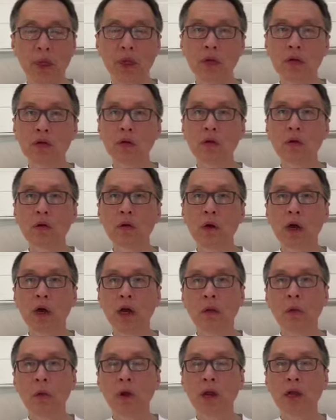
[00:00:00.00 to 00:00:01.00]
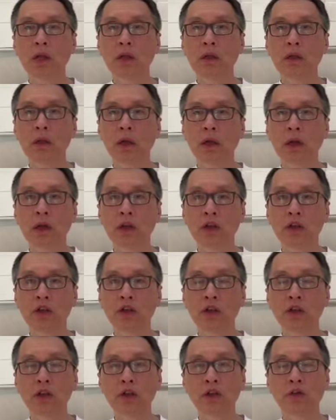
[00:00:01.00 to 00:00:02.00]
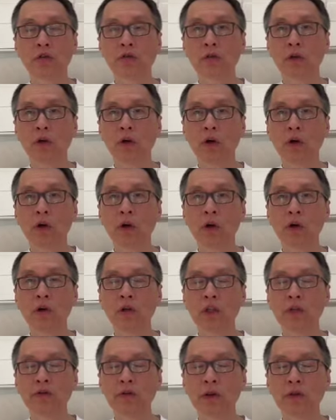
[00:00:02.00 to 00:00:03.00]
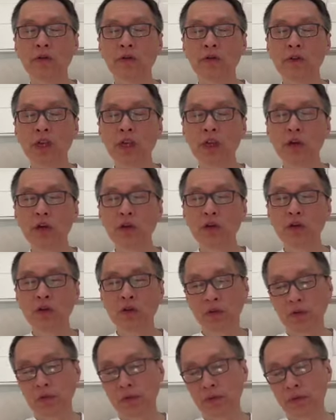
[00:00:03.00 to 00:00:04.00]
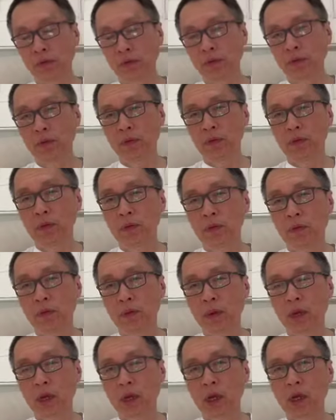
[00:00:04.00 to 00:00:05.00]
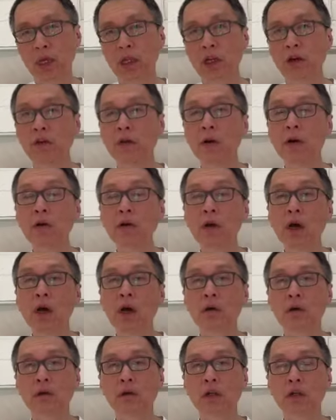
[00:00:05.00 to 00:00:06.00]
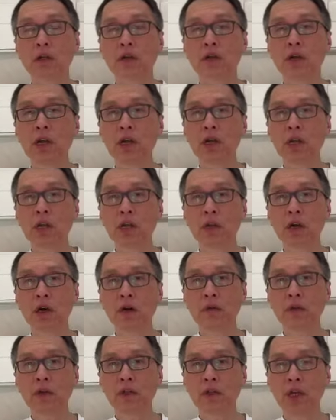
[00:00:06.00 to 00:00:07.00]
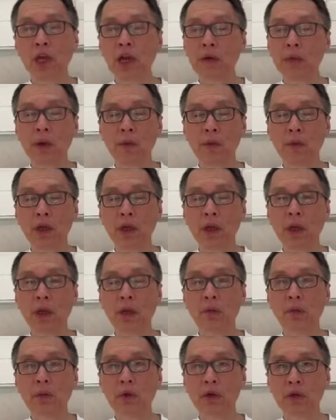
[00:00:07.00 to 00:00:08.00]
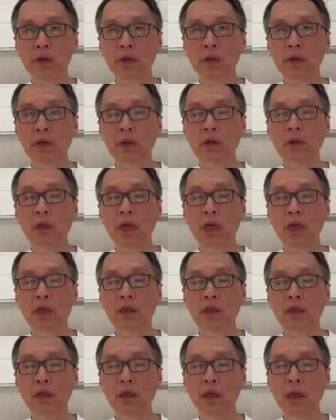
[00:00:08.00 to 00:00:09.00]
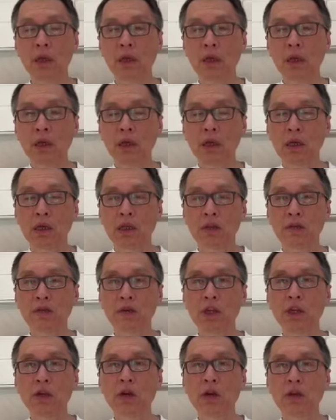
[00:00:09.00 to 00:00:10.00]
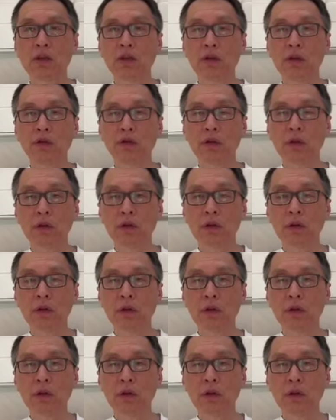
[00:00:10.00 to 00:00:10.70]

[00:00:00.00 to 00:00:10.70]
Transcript: So I went uh, search for all different videos and I found out the training of this MMA person and his video and so forth